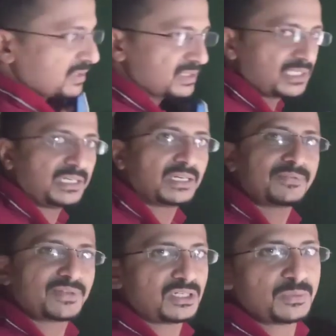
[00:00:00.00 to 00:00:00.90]
Cylinder
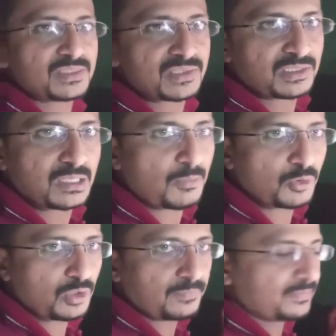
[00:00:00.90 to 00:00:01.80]
filled with certain
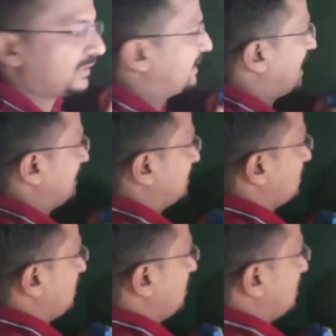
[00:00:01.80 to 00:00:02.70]
amount of gas.
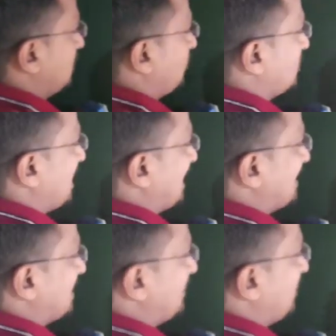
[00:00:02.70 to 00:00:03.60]
This gas
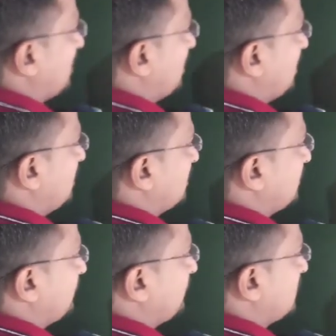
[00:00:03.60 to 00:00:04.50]
is filled here.
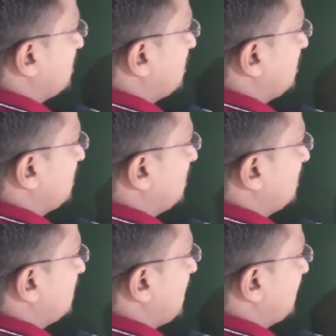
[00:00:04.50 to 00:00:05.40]

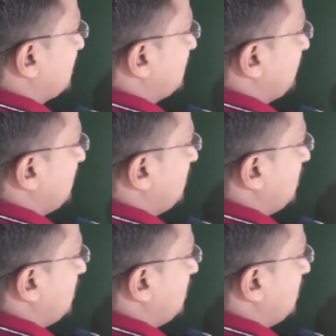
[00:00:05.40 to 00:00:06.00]
This gas is filled.